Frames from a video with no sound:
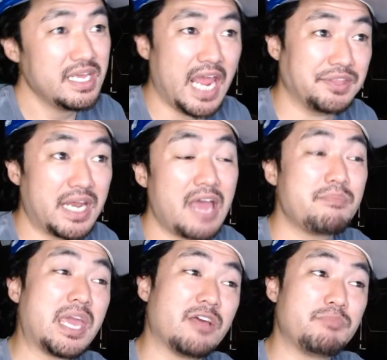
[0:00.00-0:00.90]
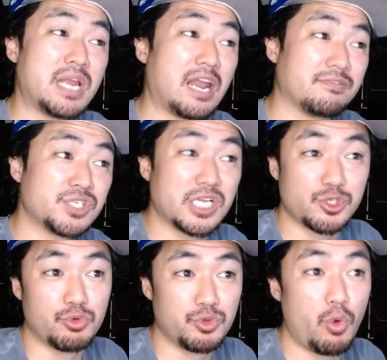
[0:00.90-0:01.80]
and that I may have been out of touch
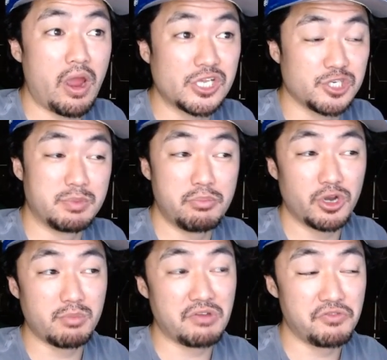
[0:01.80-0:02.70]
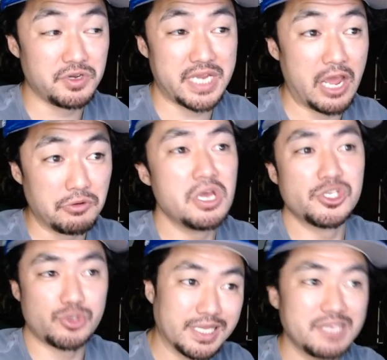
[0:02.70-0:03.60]
with where I should be putting my foot down,
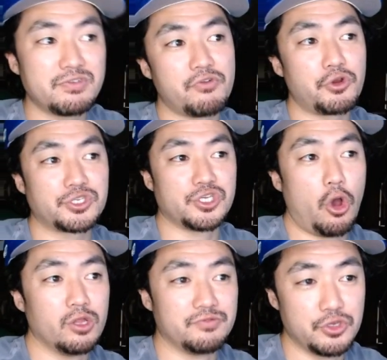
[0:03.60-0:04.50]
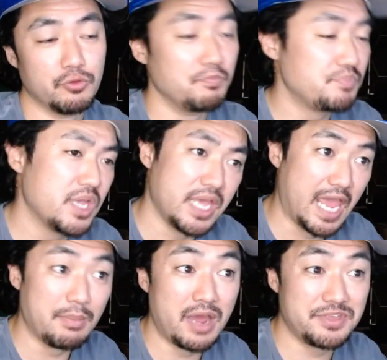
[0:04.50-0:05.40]
so I leave the verdict to all of you. Am
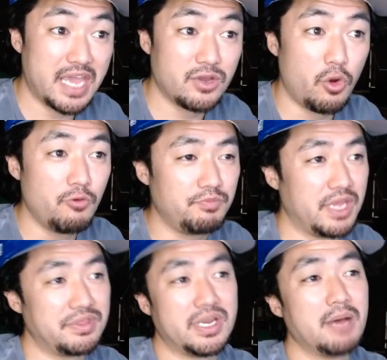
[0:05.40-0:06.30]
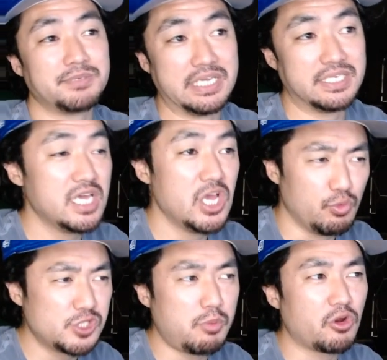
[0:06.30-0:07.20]
I the a-hole? And then update. We
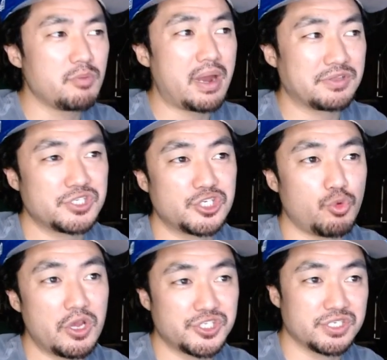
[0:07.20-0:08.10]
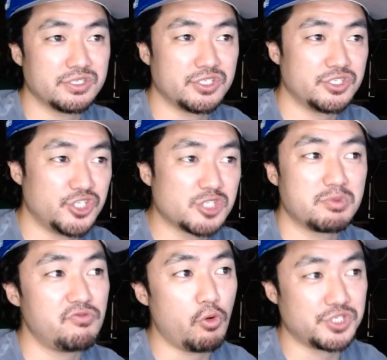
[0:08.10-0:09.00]
spoke about the situation just
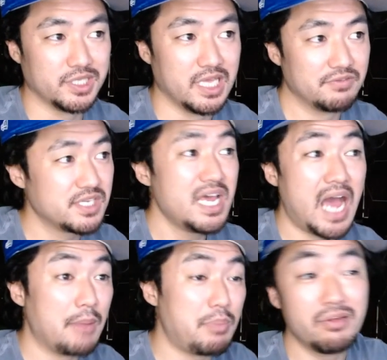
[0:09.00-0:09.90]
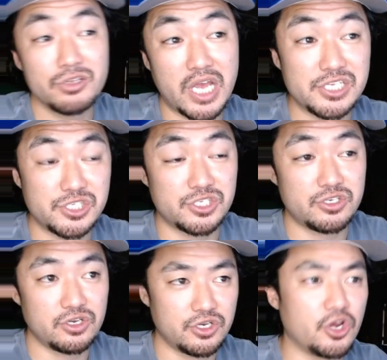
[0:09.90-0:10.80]
before she left. I apologized
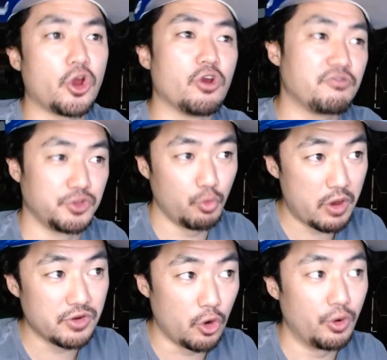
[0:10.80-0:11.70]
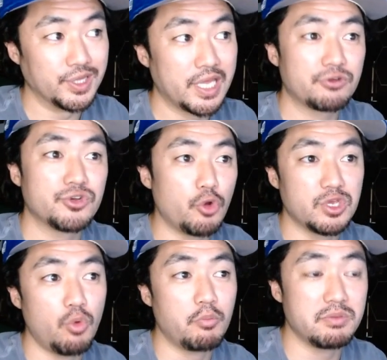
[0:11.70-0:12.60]
to her for the weirdo and let her know he
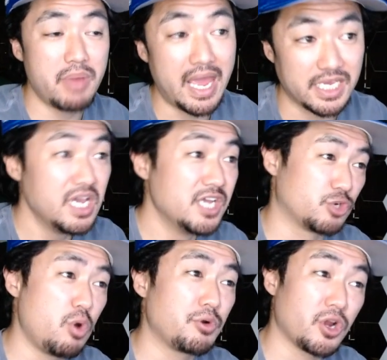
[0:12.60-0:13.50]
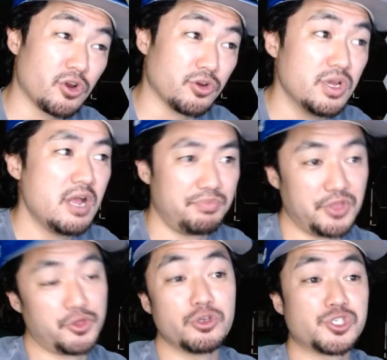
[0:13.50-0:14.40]
won't be back. To quote her, the
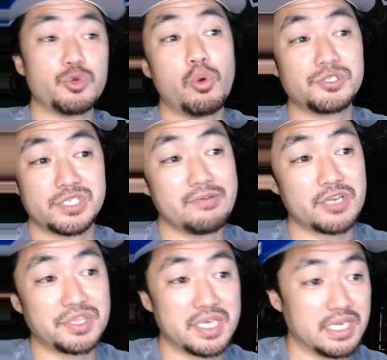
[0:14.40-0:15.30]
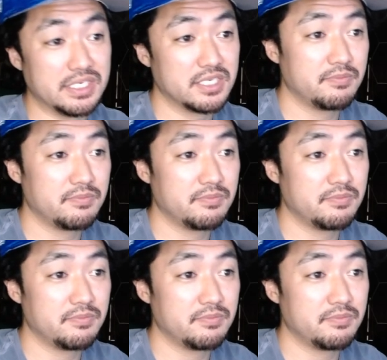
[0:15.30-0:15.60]
thirsty ones never get the hint.